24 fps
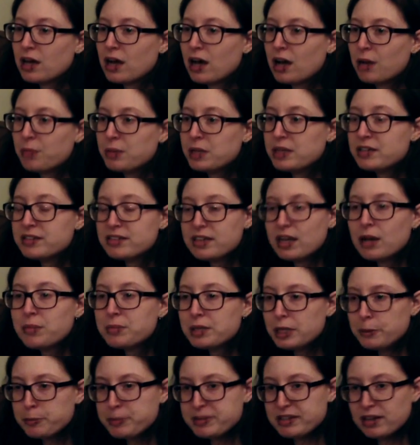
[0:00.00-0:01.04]
Um, in
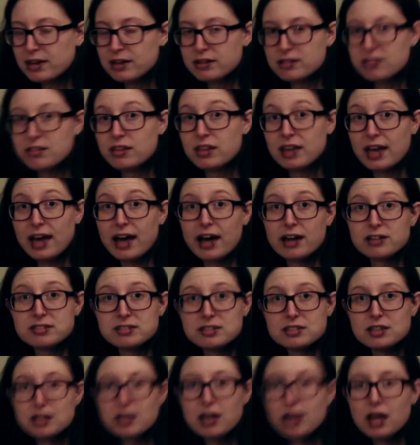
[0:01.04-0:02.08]
Sam Lipsyte's The
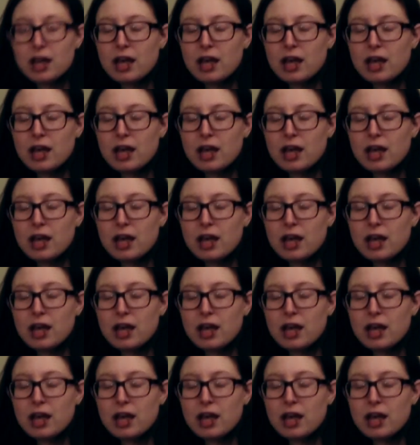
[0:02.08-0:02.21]
Ask,